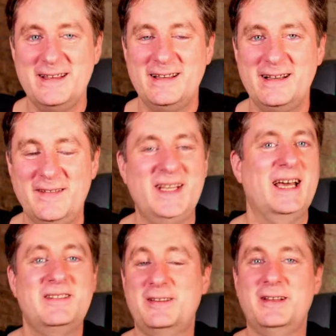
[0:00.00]

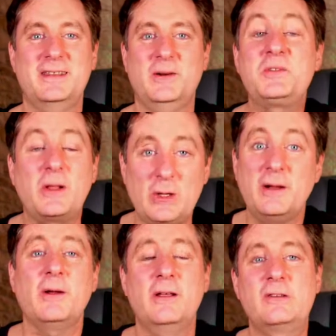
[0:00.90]
I just thought that was
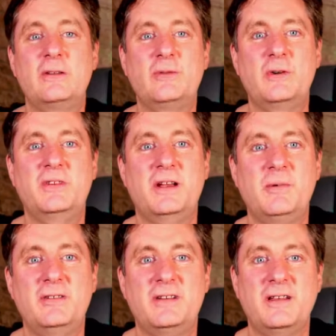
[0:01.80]
hilarious the first time
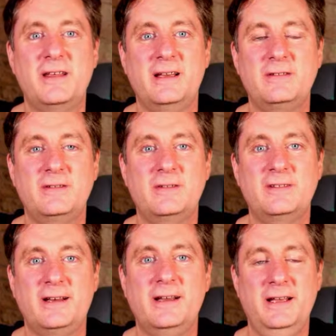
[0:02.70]
I saw that
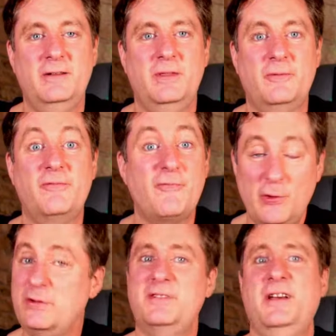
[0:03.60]
sign, the
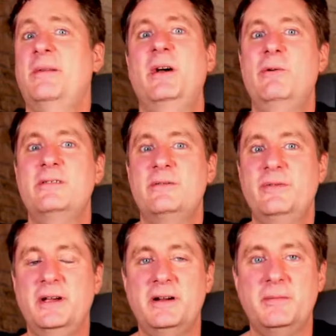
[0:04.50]
first time I went to
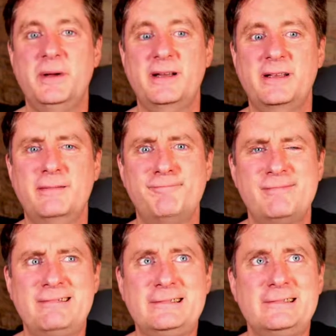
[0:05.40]
Faire back in,
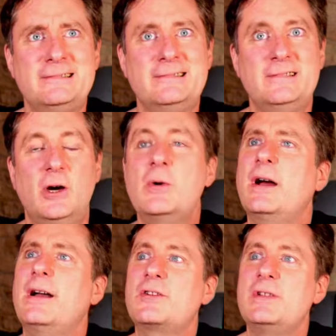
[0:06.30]

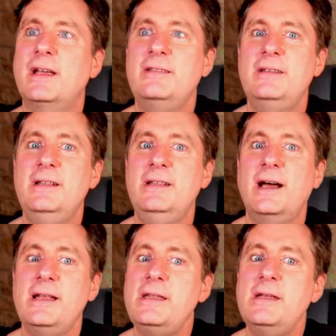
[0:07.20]

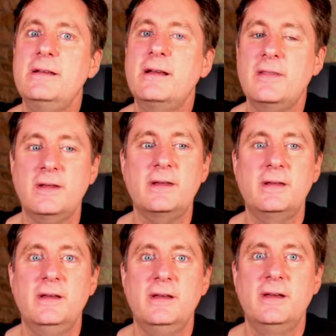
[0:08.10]
1990, I think,
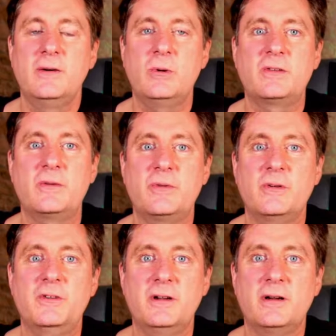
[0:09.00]
was the
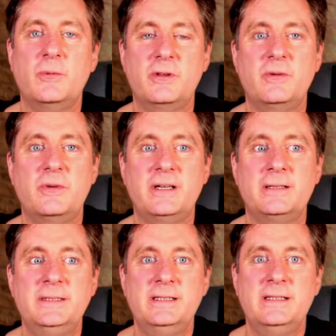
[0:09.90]
first year I went to
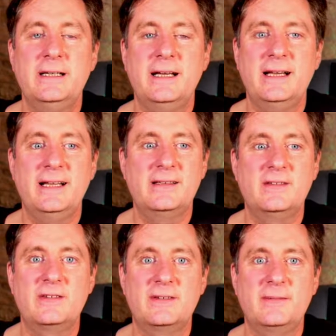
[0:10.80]
Faire,
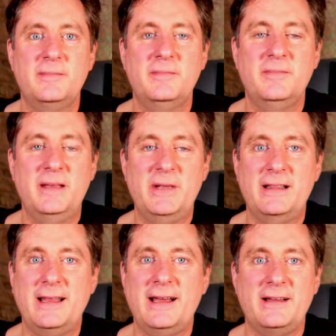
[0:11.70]
and made me
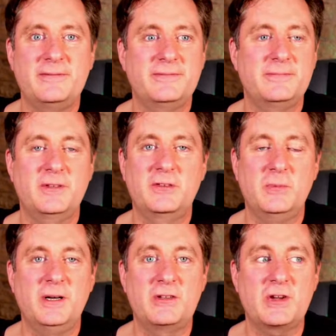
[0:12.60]
laugh so
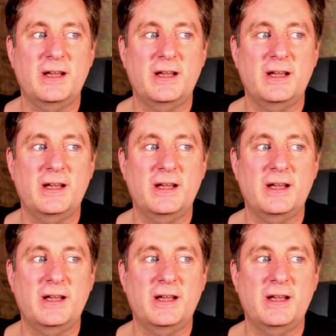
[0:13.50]
much.